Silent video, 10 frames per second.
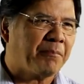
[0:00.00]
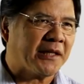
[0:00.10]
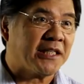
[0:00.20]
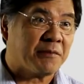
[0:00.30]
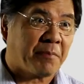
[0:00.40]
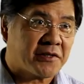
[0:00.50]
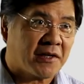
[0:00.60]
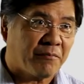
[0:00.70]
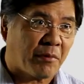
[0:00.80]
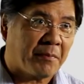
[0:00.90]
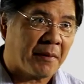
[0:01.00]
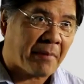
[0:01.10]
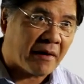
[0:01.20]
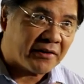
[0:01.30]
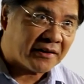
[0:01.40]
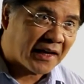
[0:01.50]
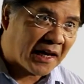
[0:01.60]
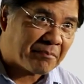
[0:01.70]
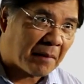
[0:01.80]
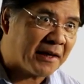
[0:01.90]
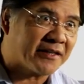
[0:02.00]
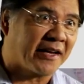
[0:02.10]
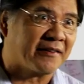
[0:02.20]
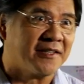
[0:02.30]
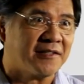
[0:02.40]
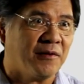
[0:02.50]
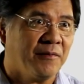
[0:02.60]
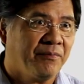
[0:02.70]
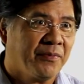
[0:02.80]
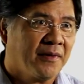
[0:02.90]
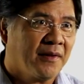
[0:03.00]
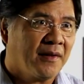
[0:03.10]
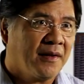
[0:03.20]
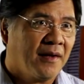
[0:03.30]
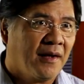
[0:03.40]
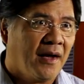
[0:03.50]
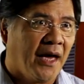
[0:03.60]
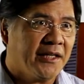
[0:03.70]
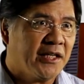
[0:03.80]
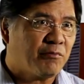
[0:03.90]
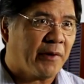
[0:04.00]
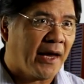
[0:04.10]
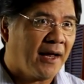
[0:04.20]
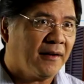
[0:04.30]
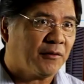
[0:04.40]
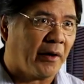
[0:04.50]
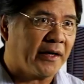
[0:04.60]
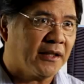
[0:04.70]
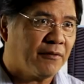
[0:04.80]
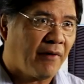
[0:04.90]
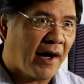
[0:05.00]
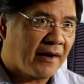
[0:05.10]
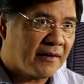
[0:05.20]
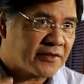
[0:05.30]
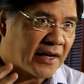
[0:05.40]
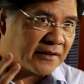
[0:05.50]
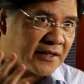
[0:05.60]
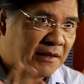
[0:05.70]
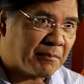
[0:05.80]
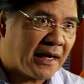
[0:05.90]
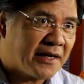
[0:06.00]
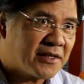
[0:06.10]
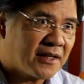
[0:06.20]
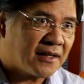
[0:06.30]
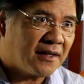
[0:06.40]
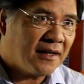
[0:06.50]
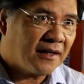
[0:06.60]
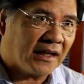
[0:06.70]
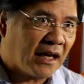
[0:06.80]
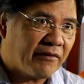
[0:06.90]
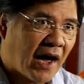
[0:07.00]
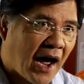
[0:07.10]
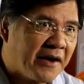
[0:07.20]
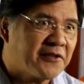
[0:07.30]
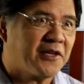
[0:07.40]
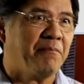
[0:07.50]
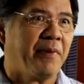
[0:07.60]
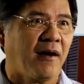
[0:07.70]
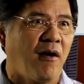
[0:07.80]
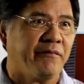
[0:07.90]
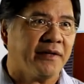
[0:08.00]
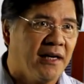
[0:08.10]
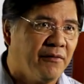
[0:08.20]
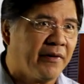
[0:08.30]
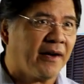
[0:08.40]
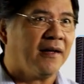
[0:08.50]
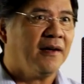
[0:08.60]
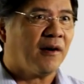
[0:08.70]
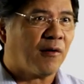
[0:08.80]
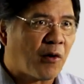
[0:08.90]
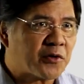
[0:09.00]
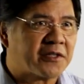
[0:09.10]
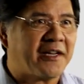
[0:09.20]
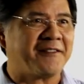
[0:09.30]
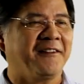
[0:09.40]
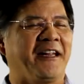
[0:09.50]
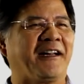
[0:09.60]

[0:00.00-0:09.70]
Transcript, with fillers: participation from the private and public sectors, and this we held to identify sectors in Malaysia that have the highest impact on delivering gross national